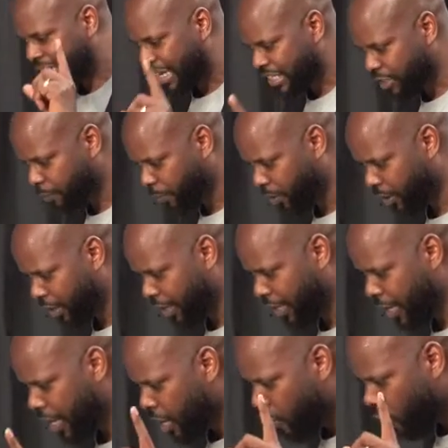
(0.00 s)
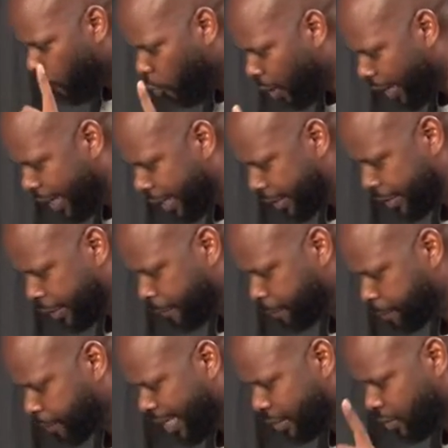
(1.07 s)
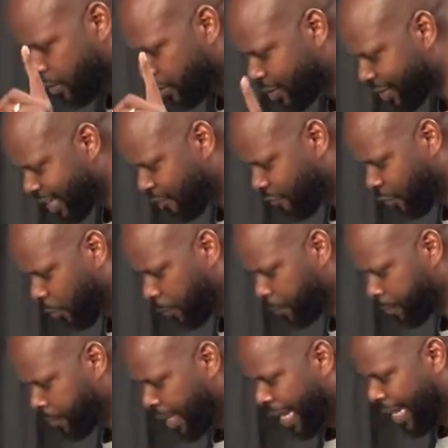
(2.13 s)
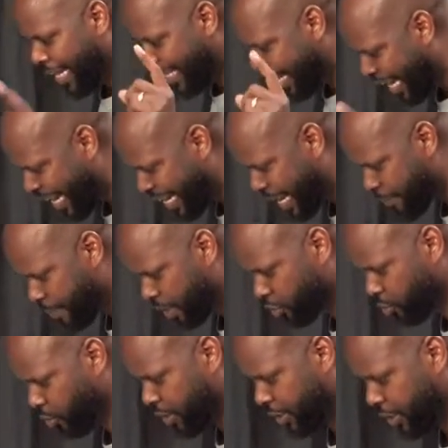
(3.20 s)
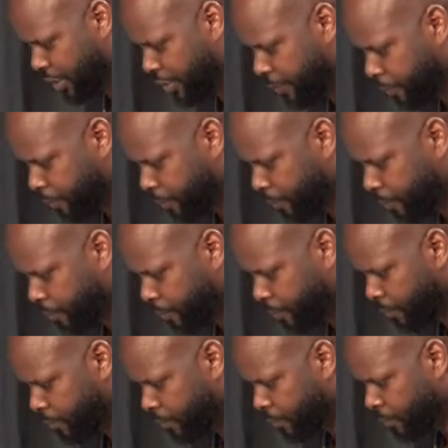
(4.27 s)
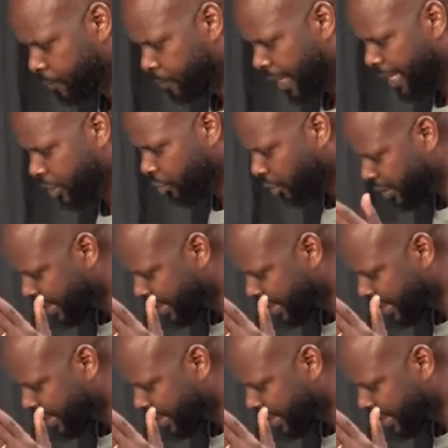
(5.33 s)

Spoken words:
desperately wicked. It's deceitful, and it cannot be trusted. And so